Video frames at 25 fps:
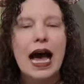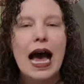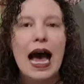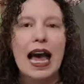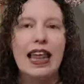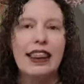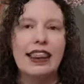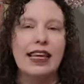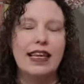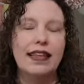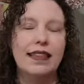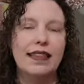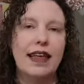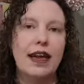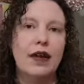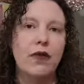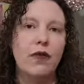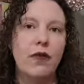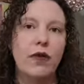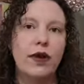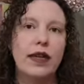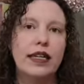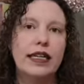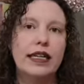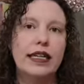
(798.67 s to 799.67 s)
I think they
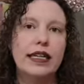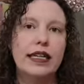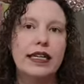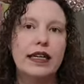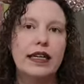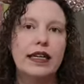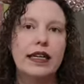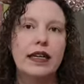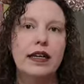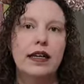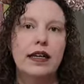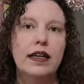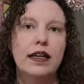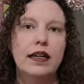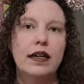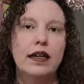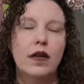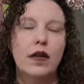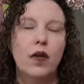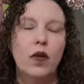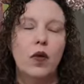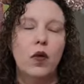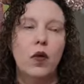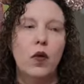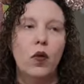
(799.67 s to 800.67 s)
really
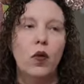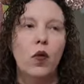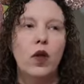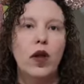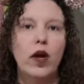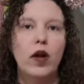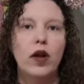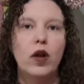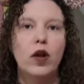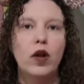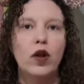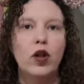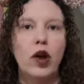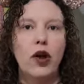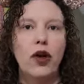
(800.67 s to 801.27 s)
will